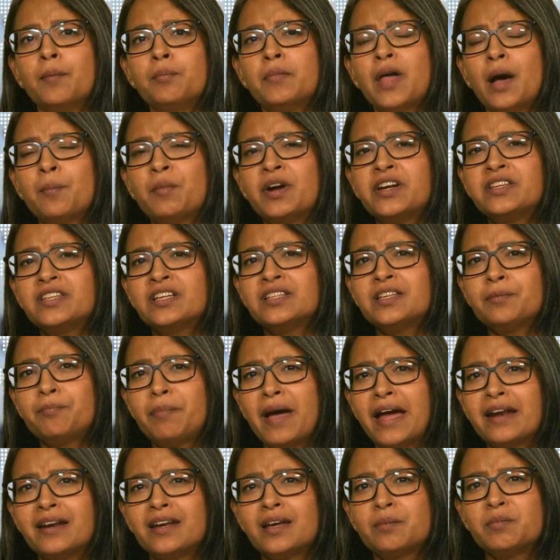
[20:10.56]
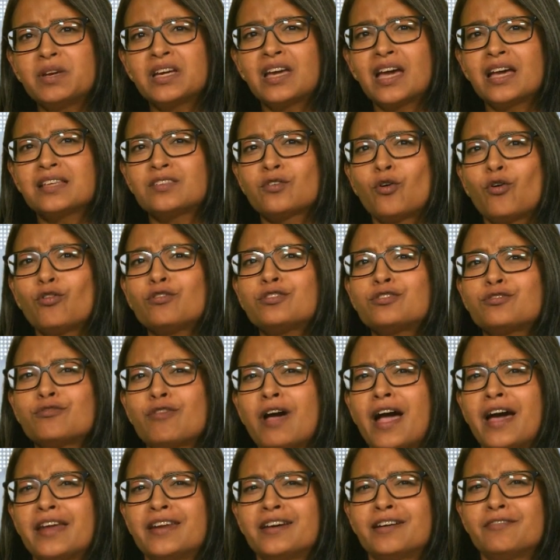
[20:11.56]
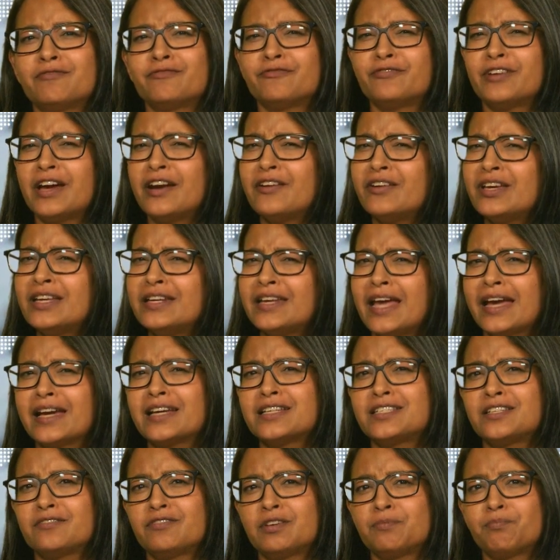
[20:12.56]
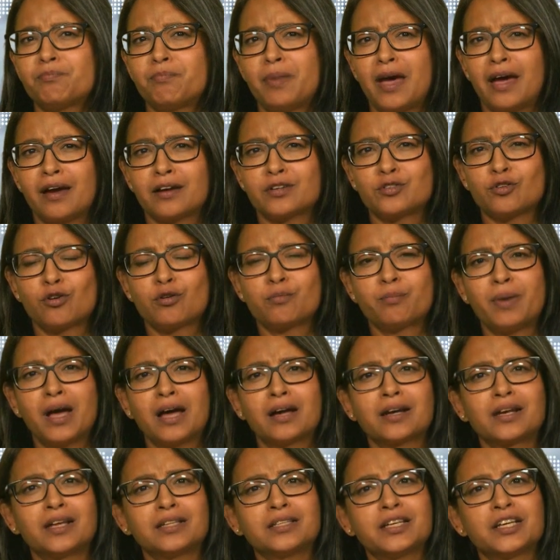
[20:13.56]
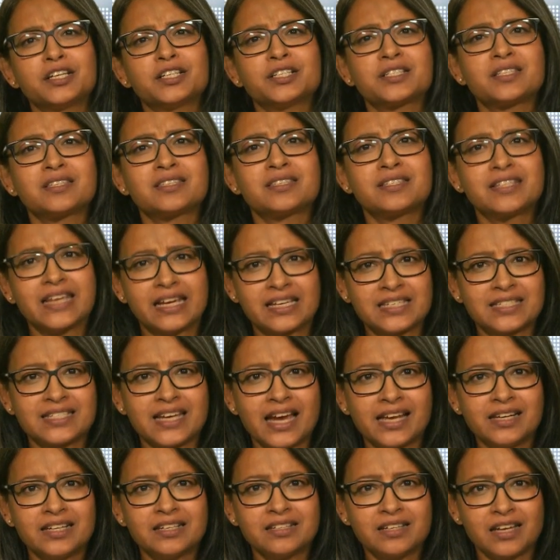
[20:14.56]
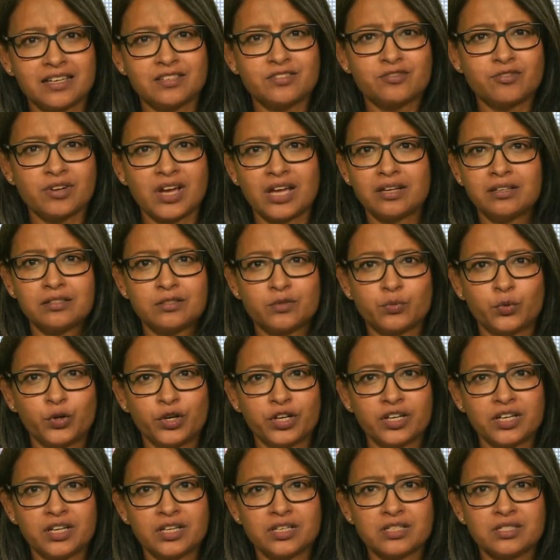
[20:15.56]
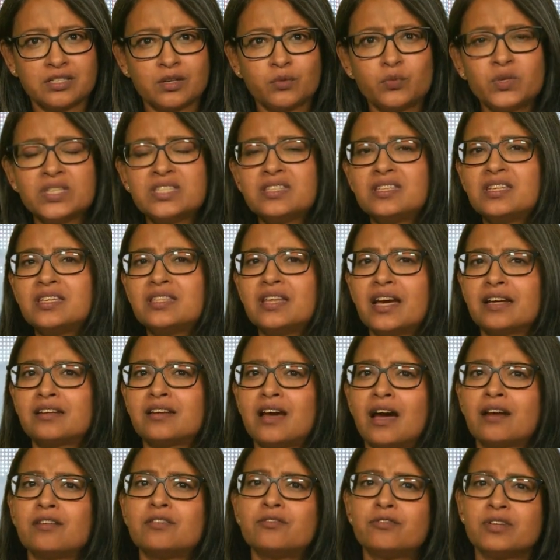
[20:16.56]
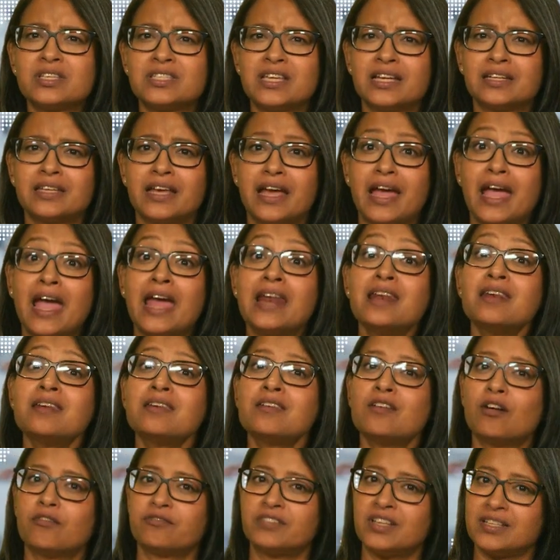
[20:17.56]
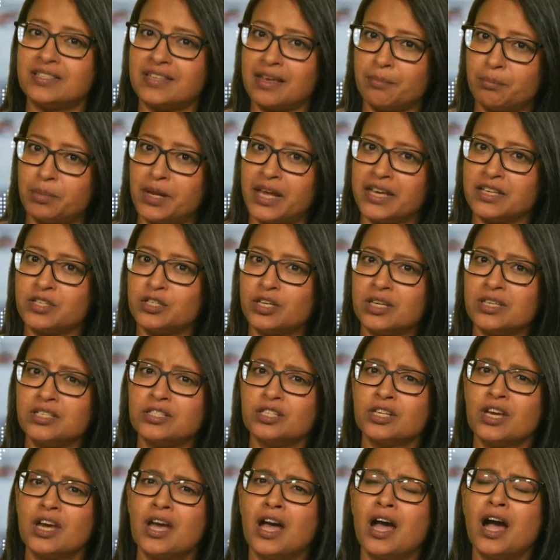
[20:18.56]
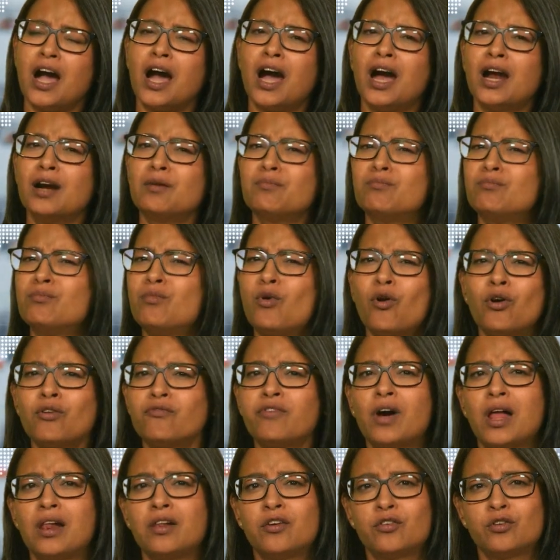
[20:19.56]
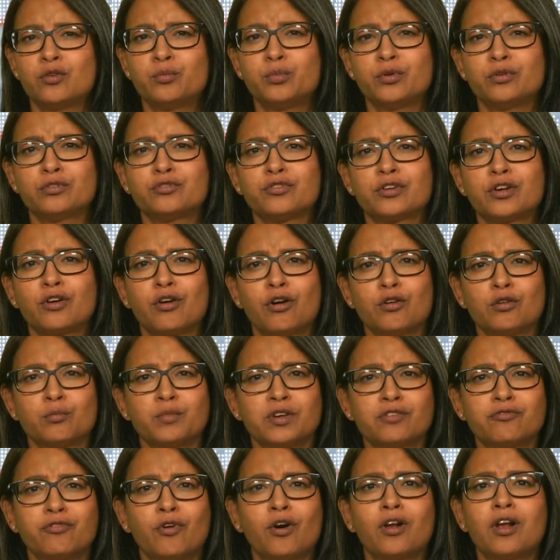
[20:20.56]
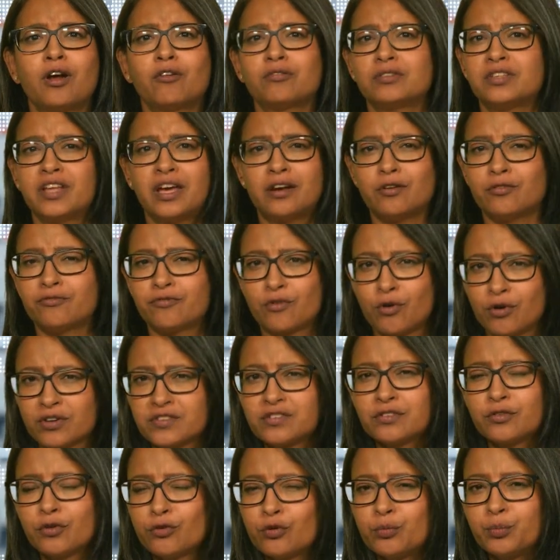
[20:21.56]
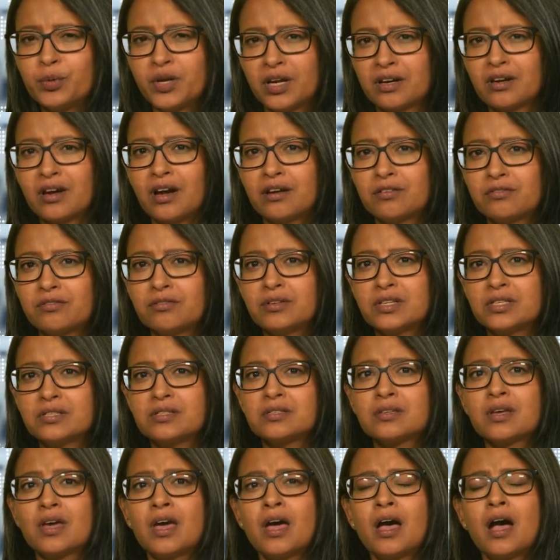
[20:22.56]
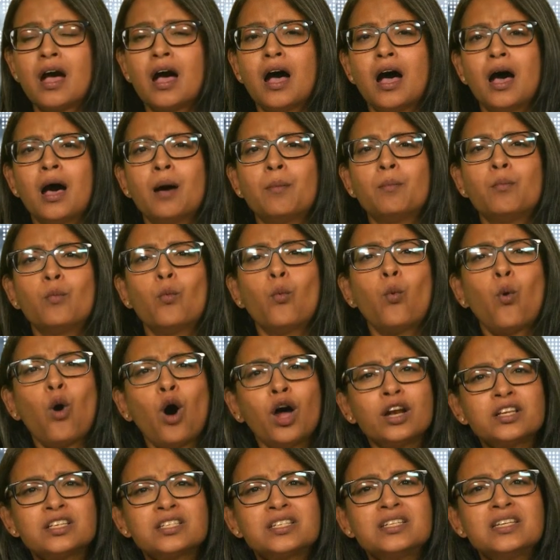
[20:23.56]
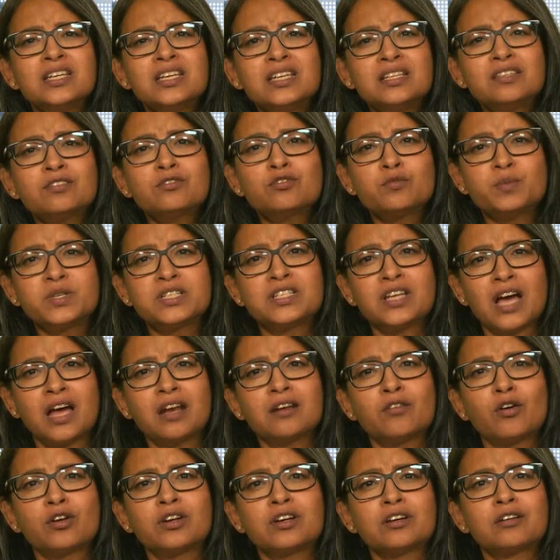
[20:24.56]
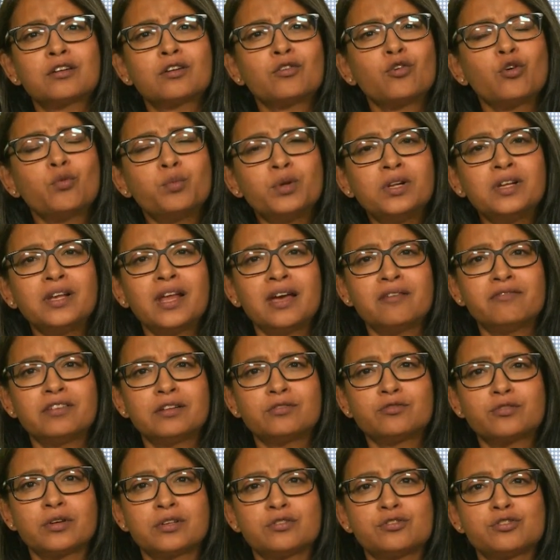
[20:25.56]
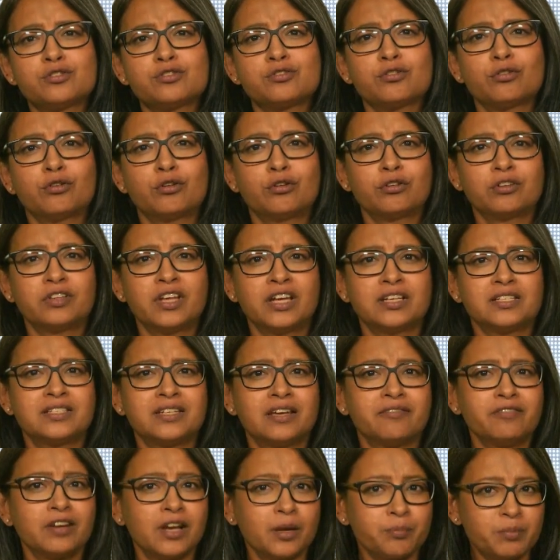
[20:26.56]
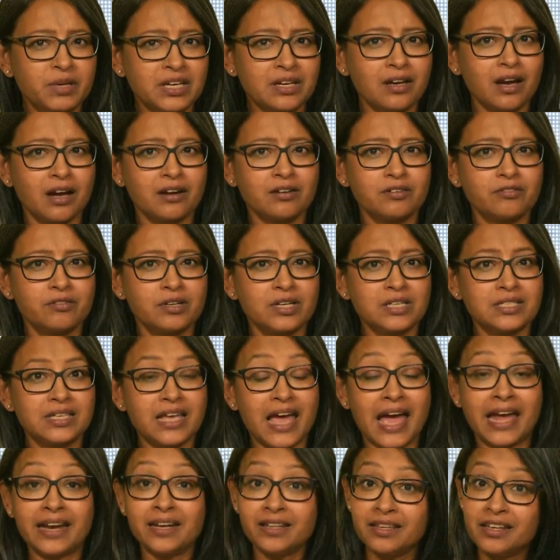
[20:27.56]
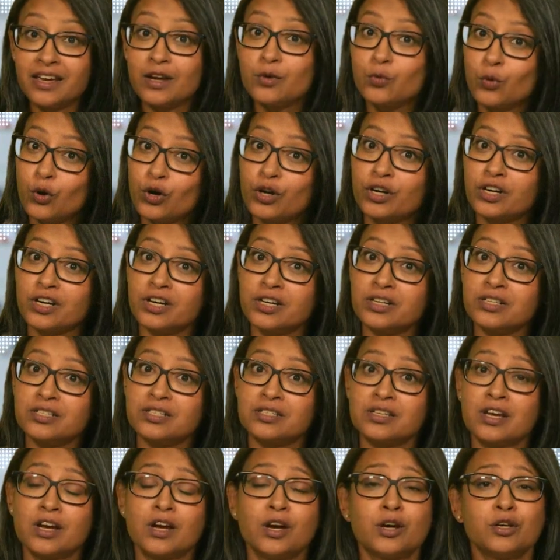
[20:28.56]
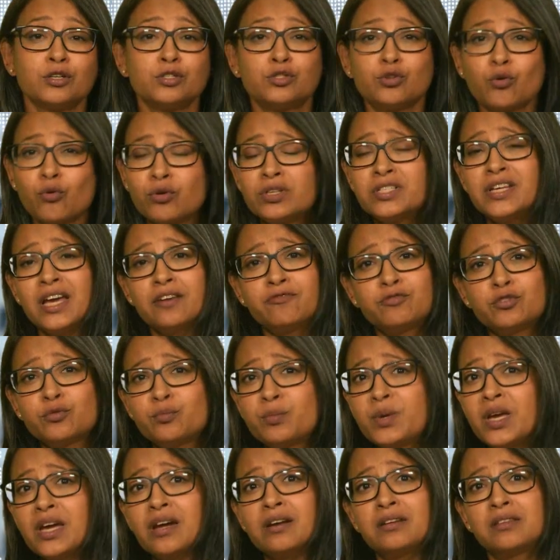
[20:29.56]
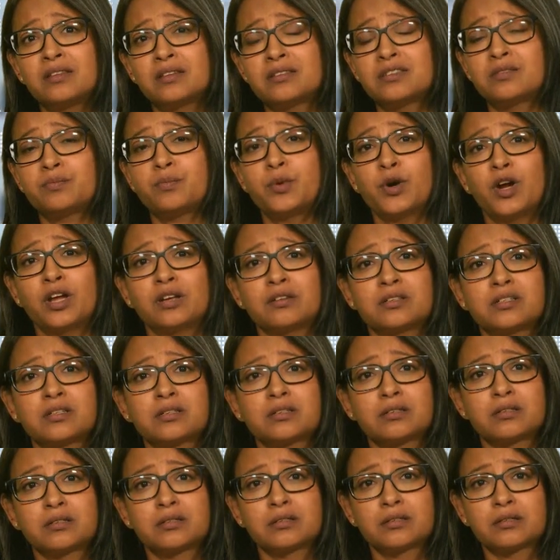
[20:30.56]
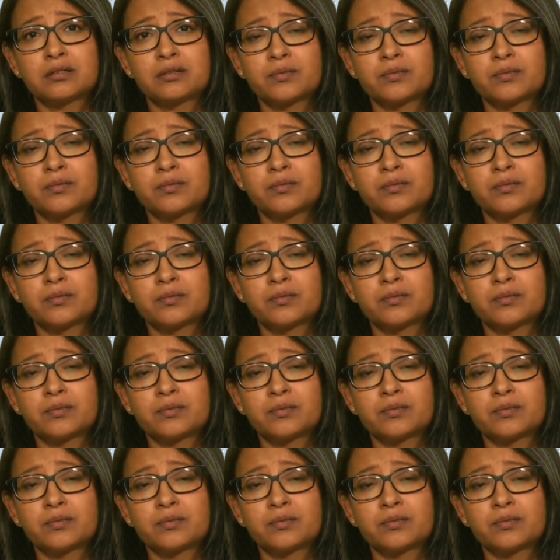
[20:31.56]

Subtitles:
Amartya, the pandemic has also had a very negative impact on Bangladesh's textile industry and its workers. We see that countries at the end of the supply chain are more vulnerable to economic fallout than, of course, European countries. What needs to be done on a global level to ensure that developing countries and their workers don't have to bear this brunt?